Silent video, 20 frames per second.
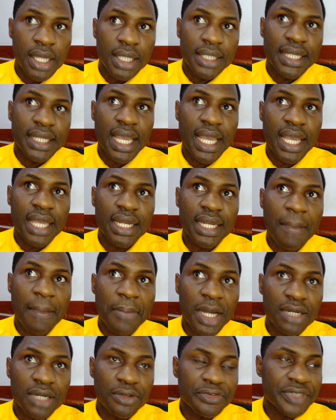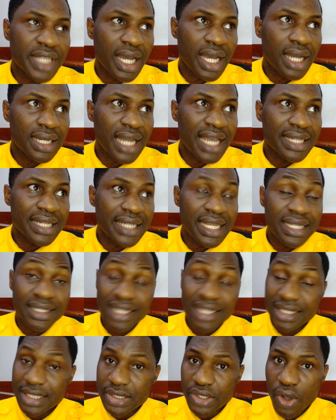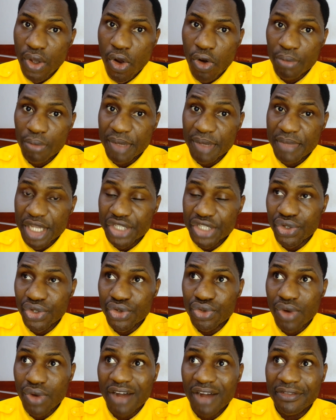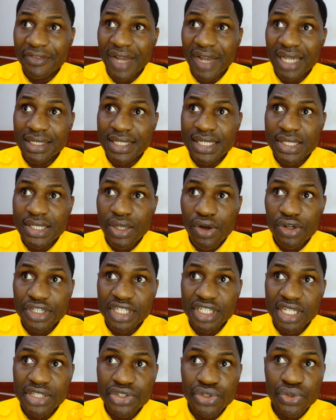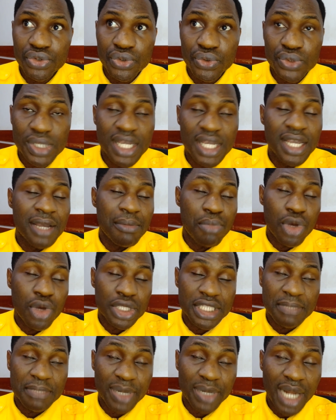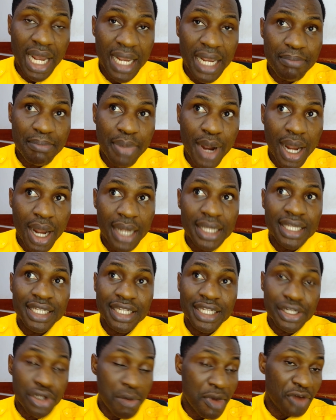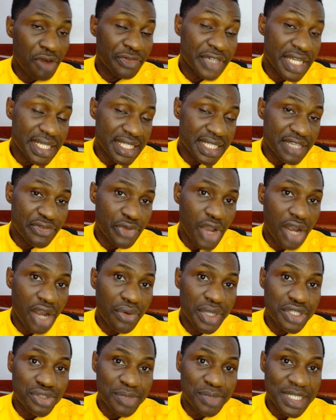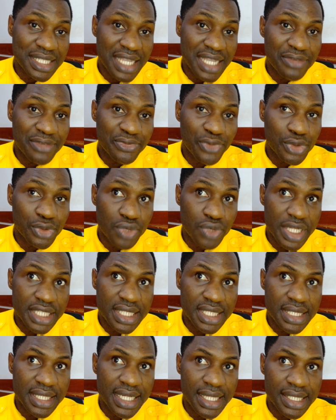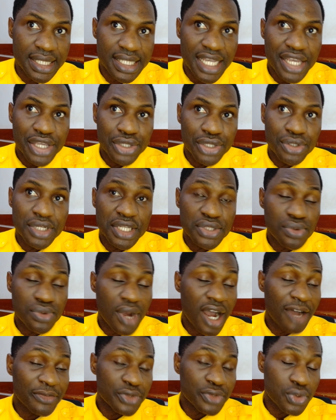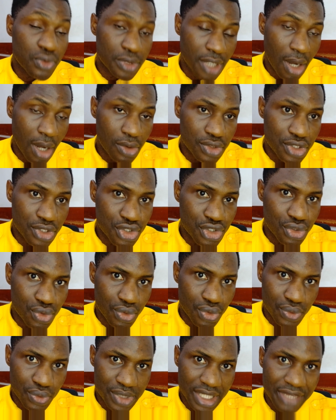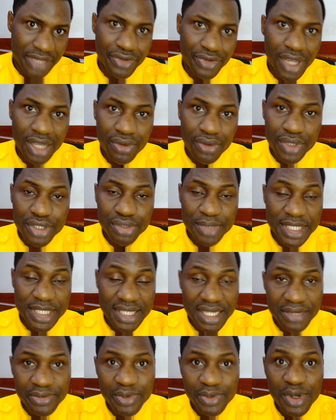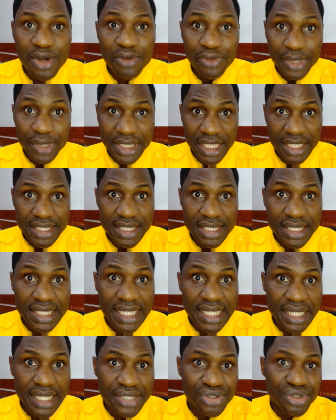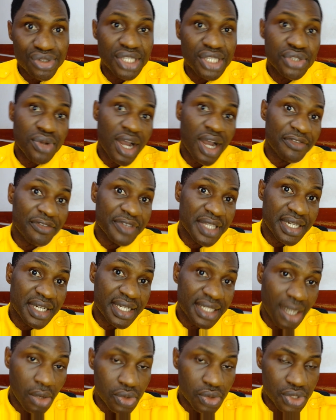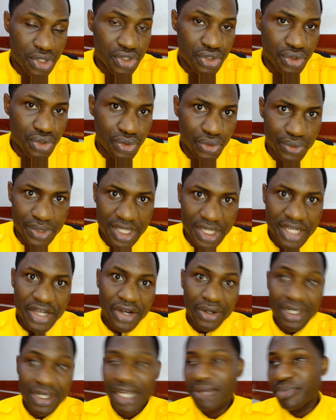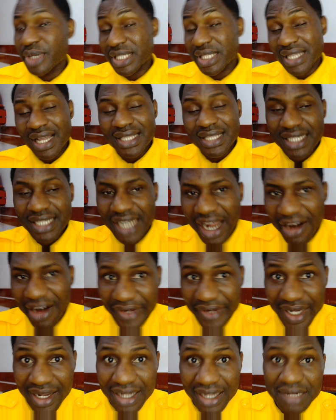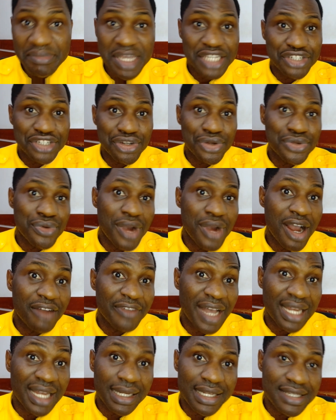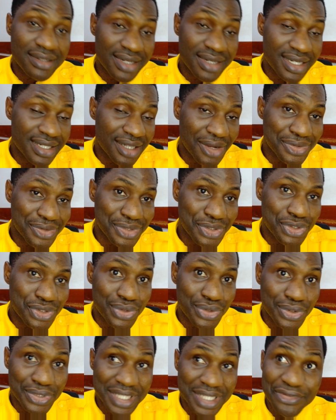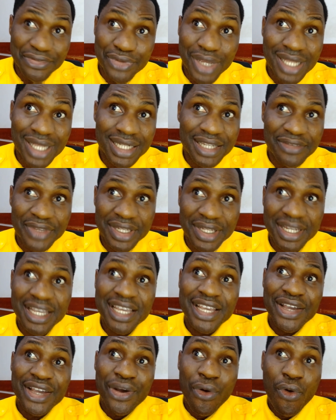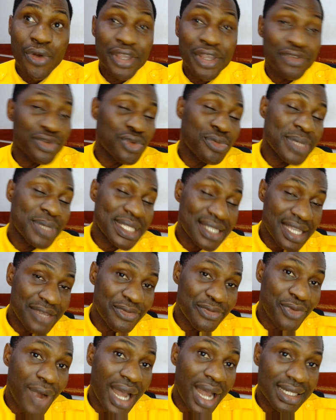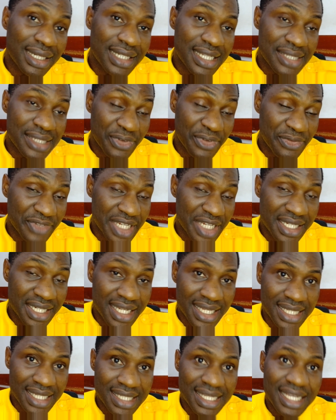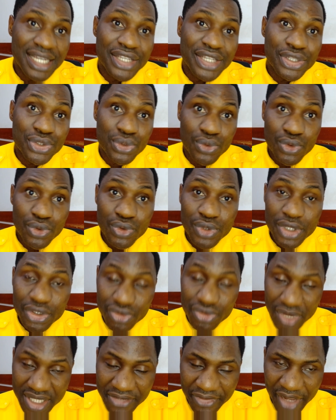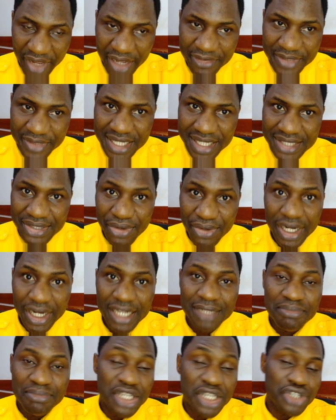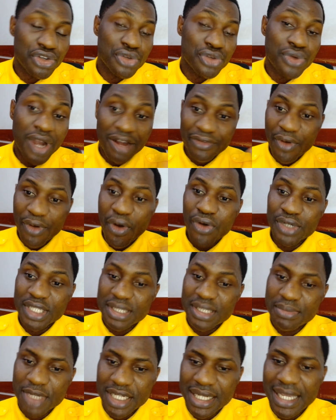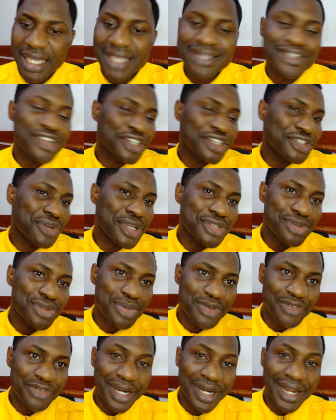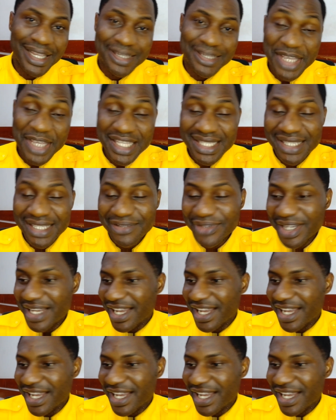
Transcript: Then a part of that, I think that is all, but make sure you have at least 100 euros multiplied by the number of days. If you are going to be staying for 20 days, you need to have 2,000 euros. If you are going to be staying for 30 days, you need to have 3,000 euros. All right, but as an African, make sure you have at least 3,000 euros if you are living, or if you will be staying for at least 15 days to 25 days. All right, make sure you have all this money. It's not going to be very expensive.